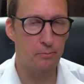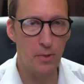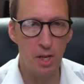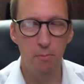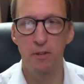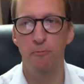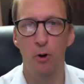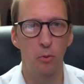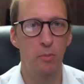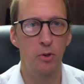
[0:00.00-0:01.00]
before
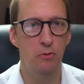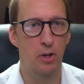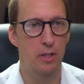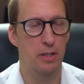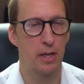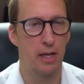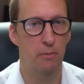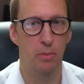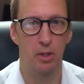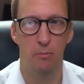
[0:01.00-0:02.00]
we move on to the
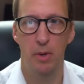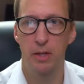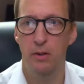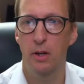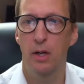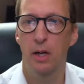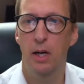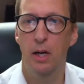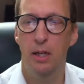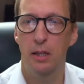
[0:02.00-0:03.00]
hamburger menu,
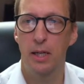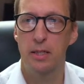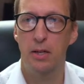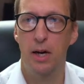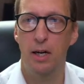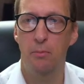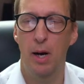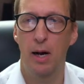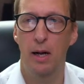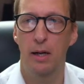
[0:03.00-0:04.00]
let's talk
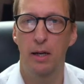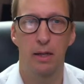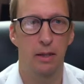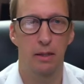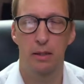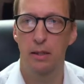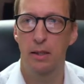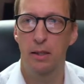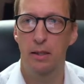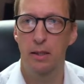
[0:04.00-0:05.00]
about
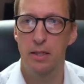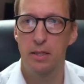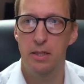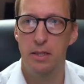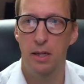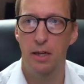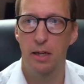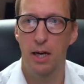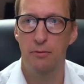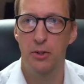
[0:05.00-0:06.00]
this
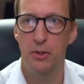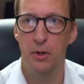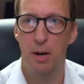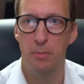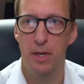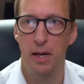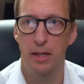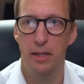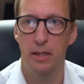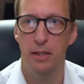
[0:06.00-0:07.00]
hover drop down
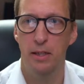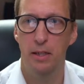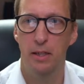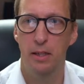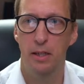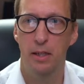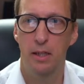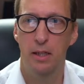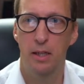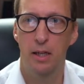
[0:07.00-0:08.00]
here.
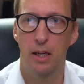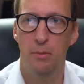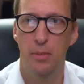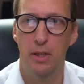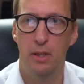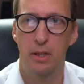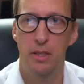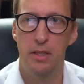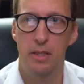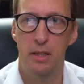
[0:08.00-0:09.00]

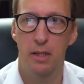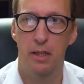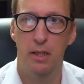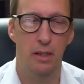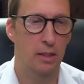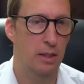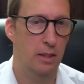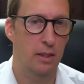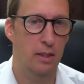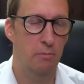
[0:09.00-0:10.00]
Because
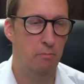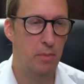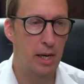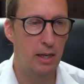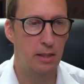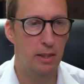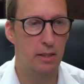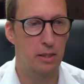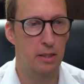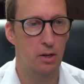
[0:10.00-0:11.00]
the main thing
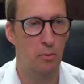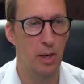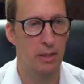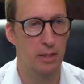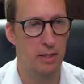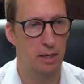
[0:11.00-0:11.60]
to know about this hover